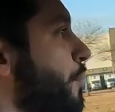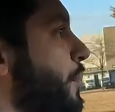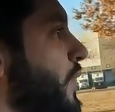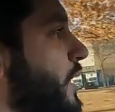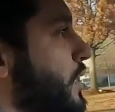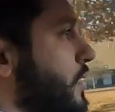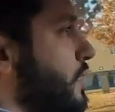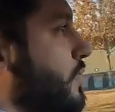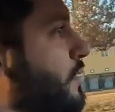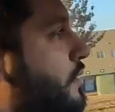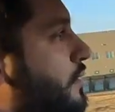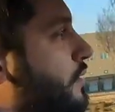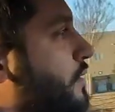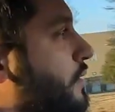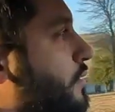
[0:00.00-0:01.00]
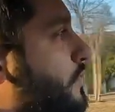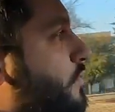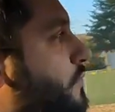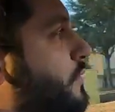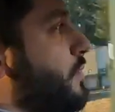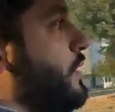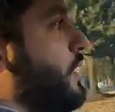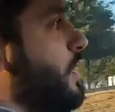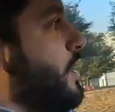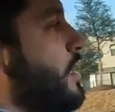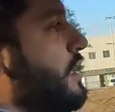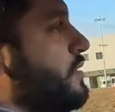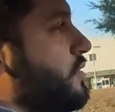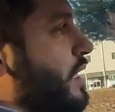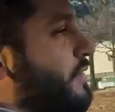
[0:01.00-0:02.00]
but
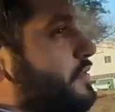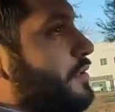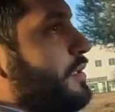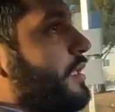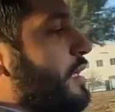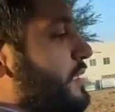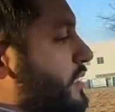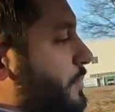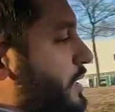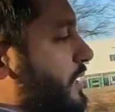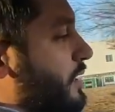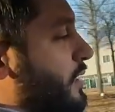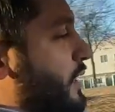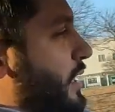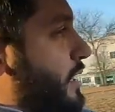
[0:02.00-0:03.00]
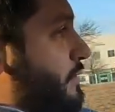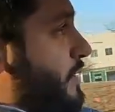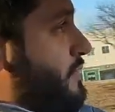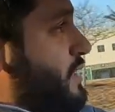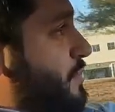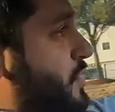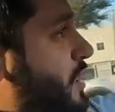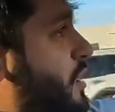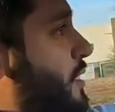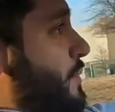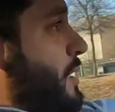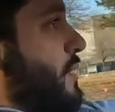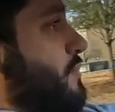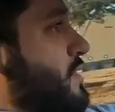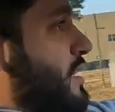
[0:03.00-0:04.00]
it drives really nice. I mean, it revs up the
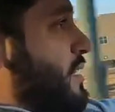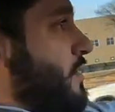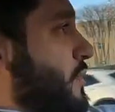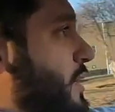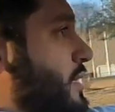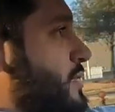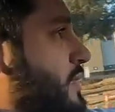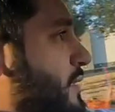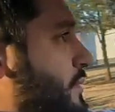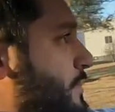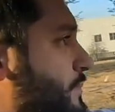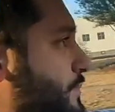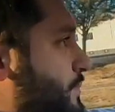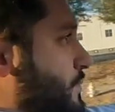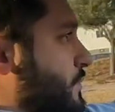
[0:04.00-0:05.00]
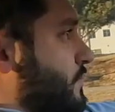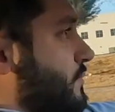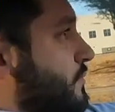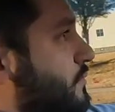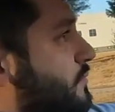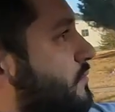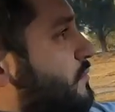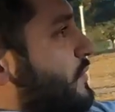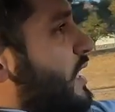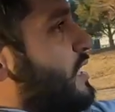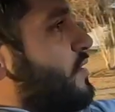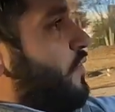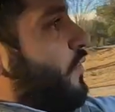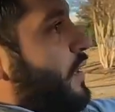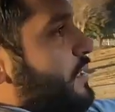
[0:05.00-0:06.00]
RPMs like crazy.
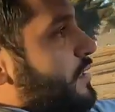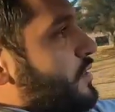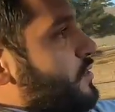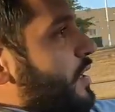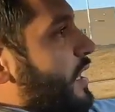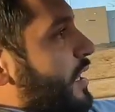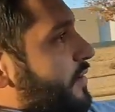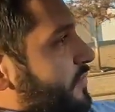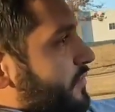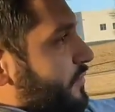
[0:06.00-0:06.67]
It's fun to drive.